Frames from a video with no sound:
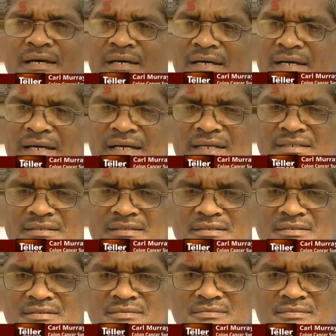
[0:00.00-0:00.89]
And,
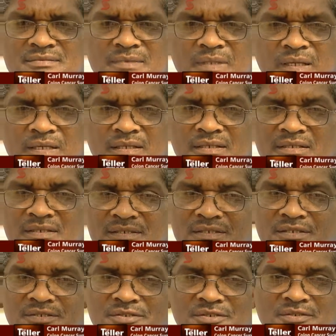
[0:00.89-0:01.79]

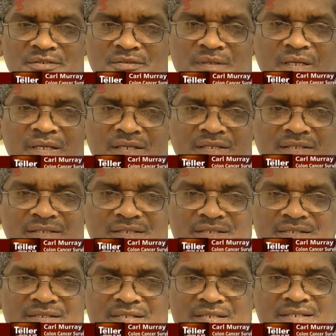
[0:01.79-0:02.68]
you know,
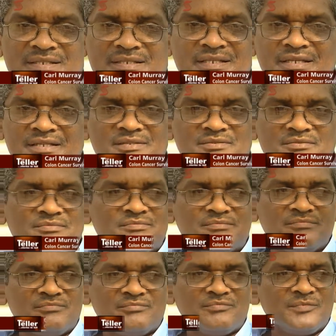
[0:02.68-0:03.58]
he didn't
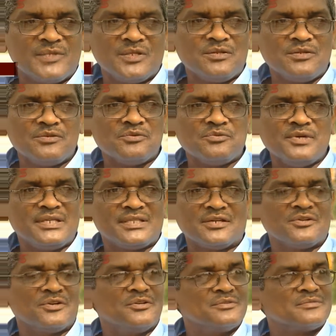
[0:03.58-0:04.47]
wait
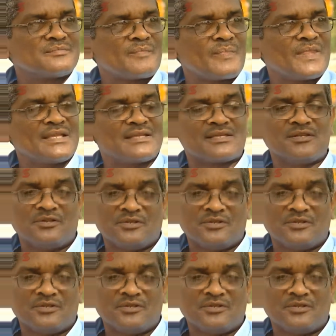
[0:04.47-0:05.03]
around. He said,